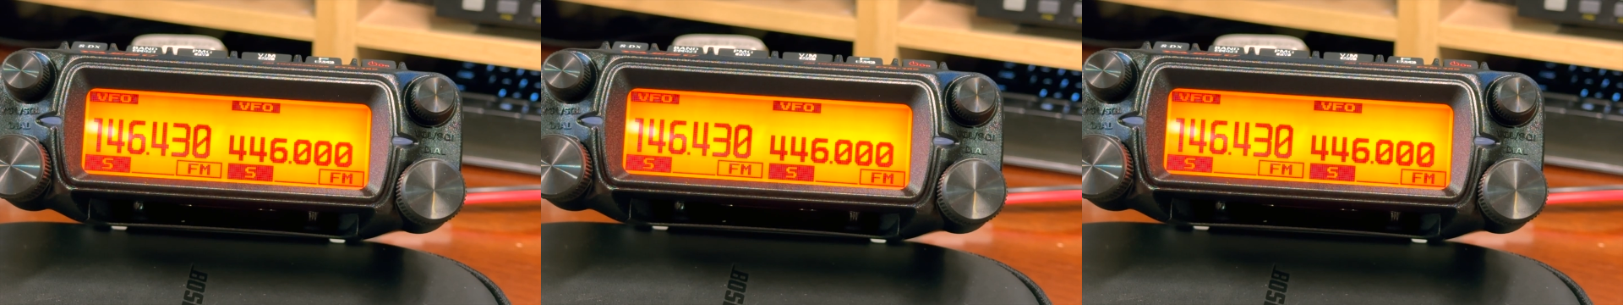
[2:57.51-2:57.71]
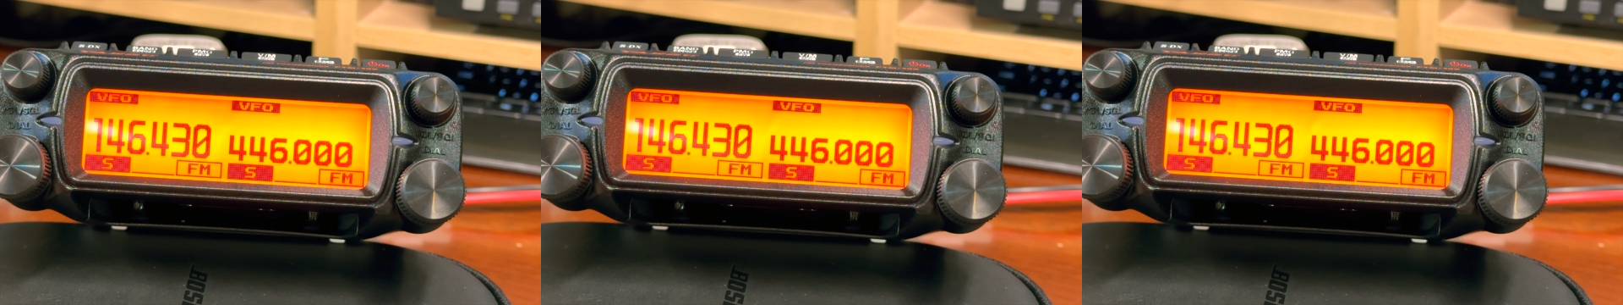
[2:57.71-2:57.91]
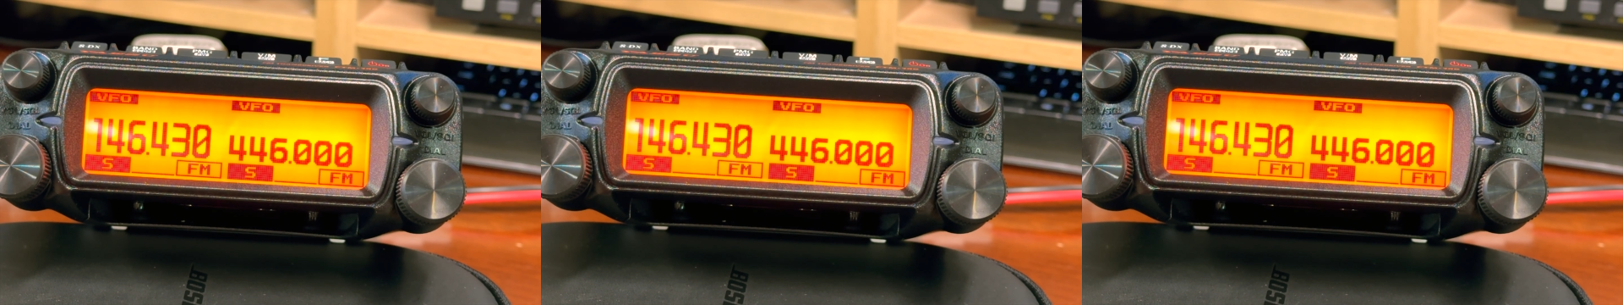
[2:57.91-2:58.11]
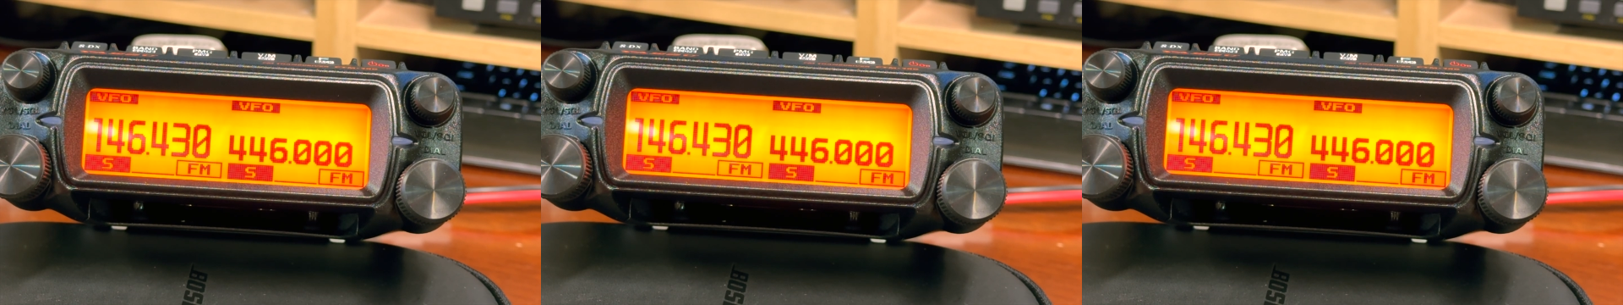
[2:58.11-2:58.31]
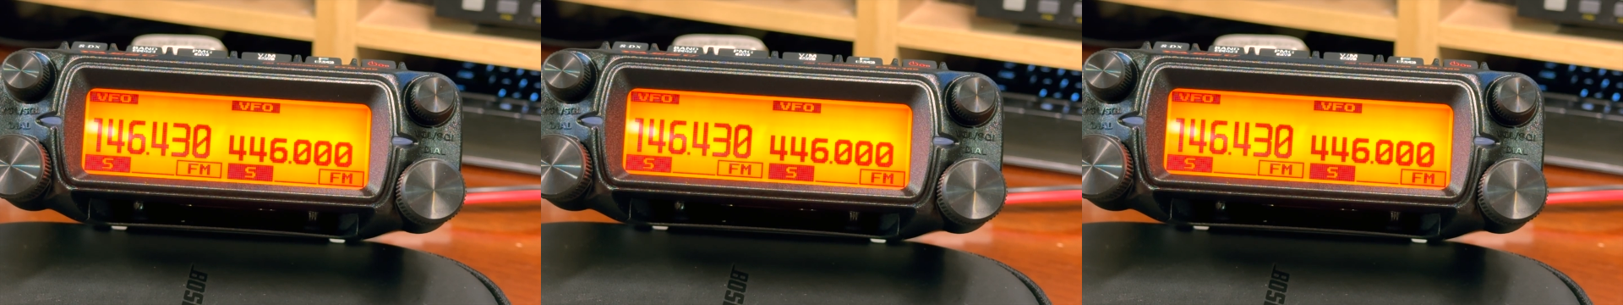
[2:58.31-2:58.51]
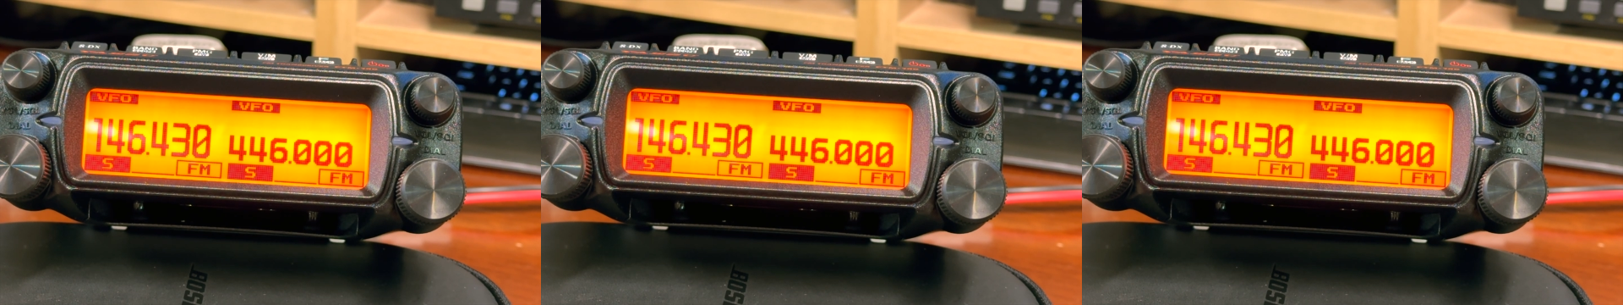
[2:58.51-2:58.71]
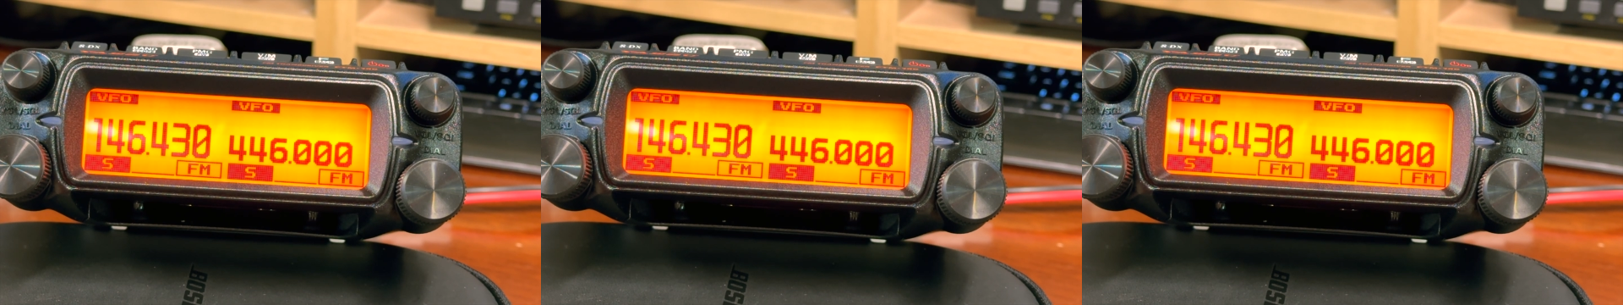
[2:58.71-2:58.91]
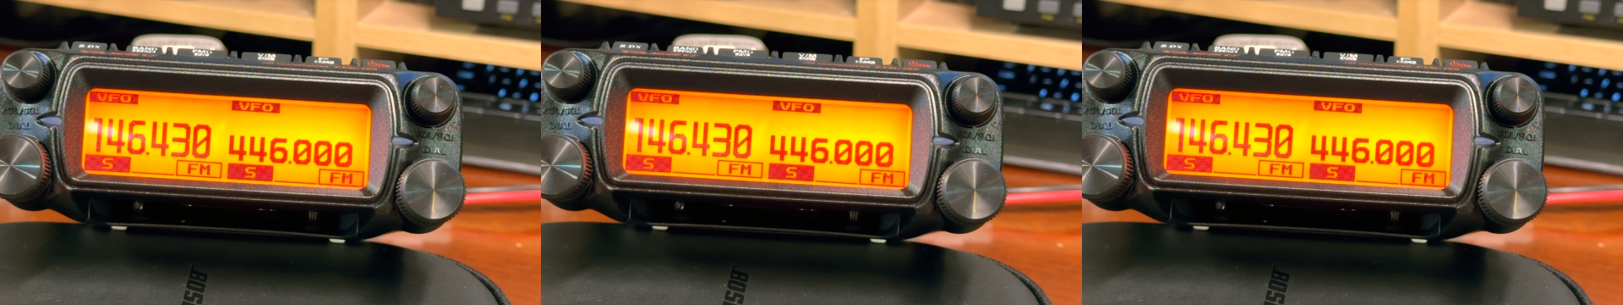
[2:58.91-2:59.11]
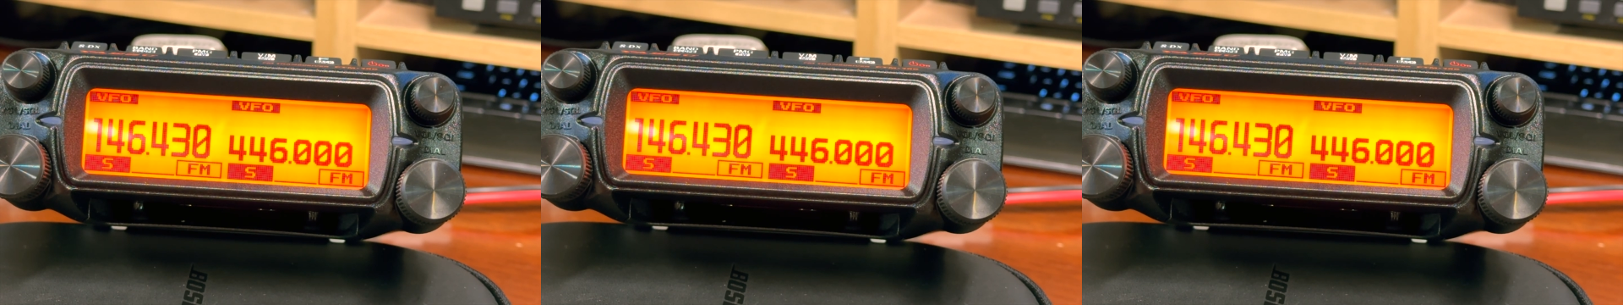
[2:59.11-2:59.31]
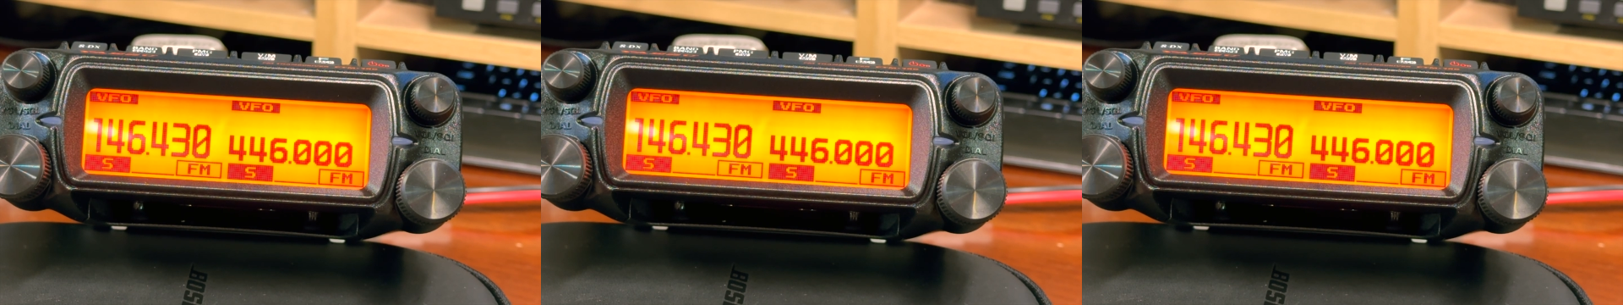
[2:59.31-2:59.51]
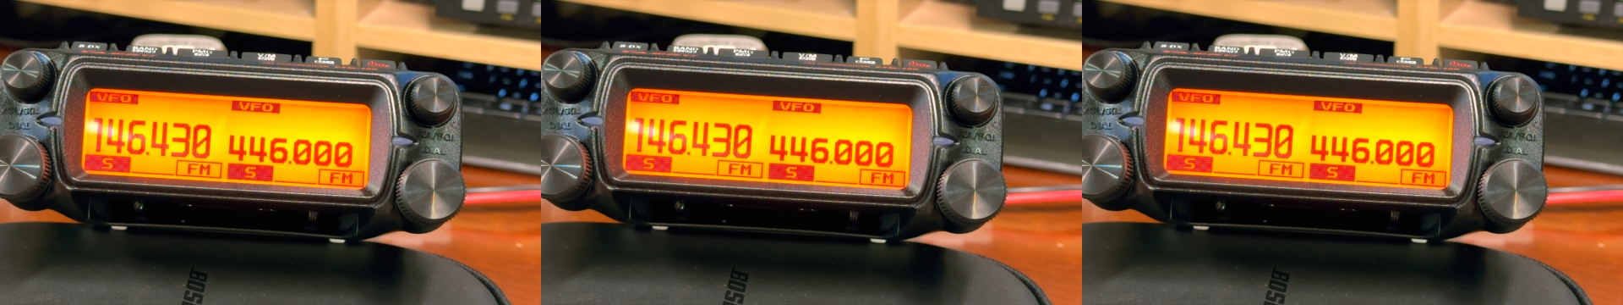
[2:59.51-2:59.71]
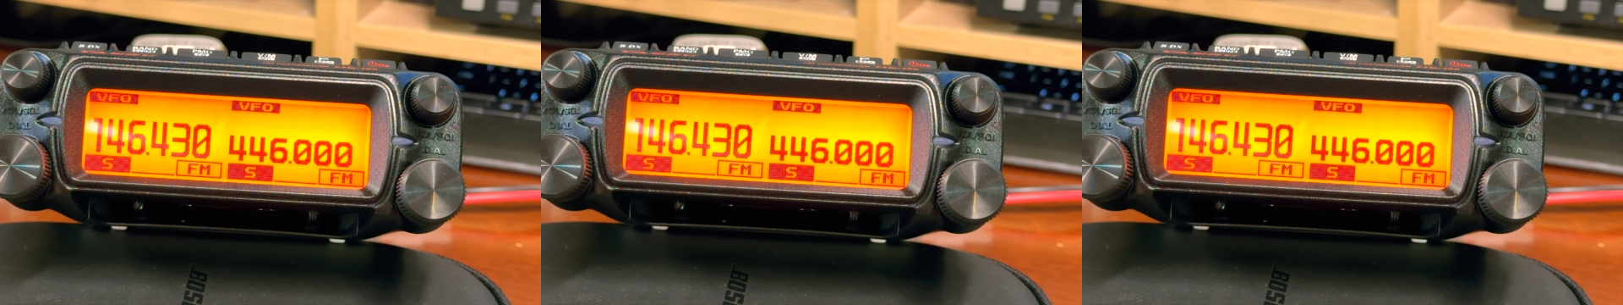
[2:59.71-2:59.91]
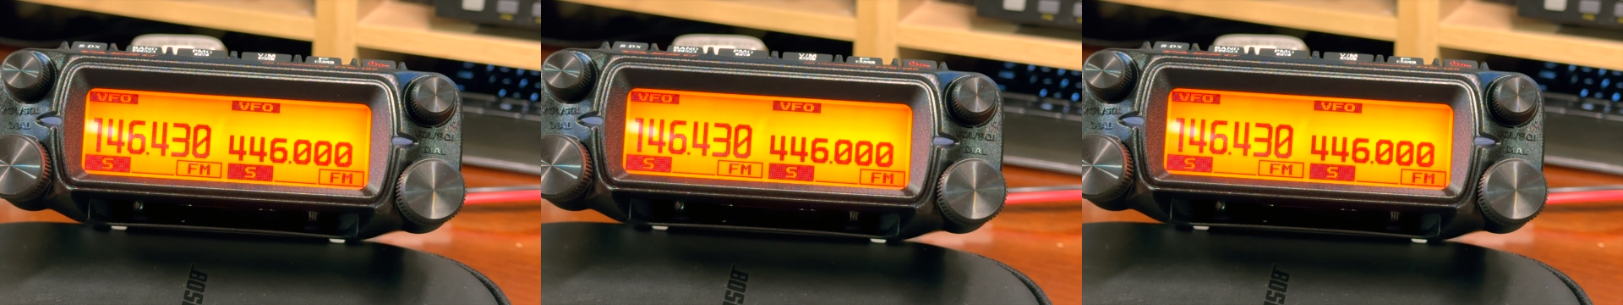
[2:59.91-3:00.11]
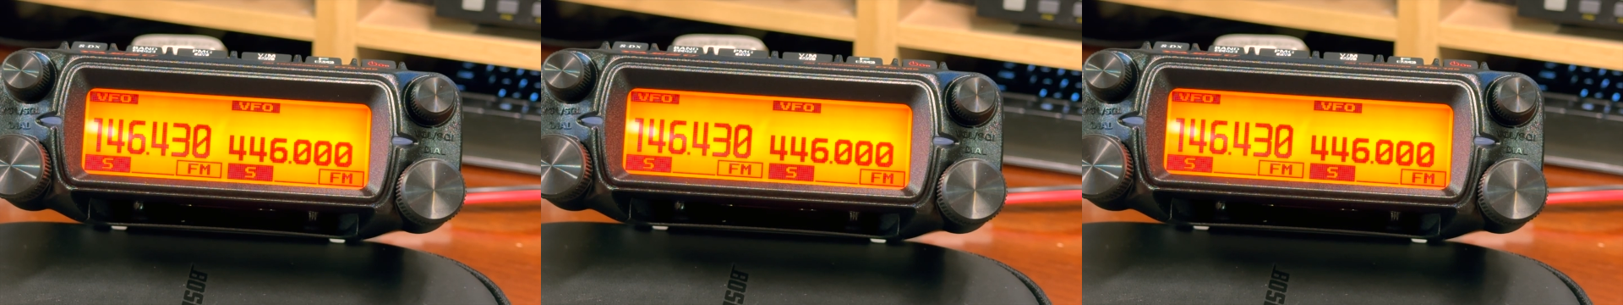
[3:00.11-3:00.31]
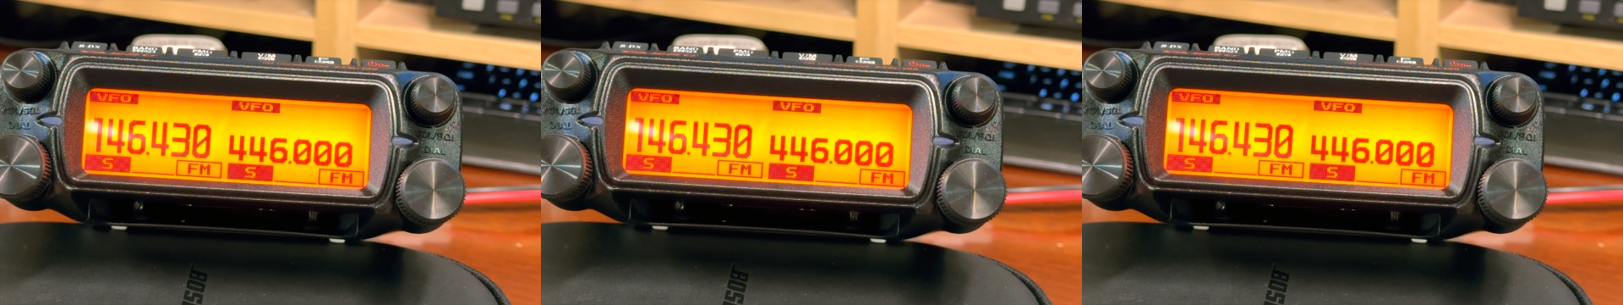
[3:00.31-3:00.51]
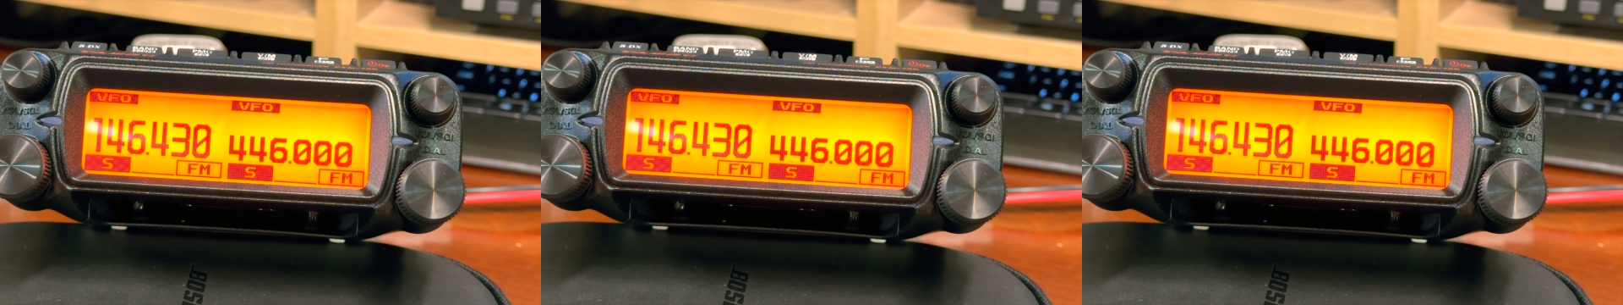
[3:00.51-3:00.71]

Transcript: No face is visible, so there are no lips to read.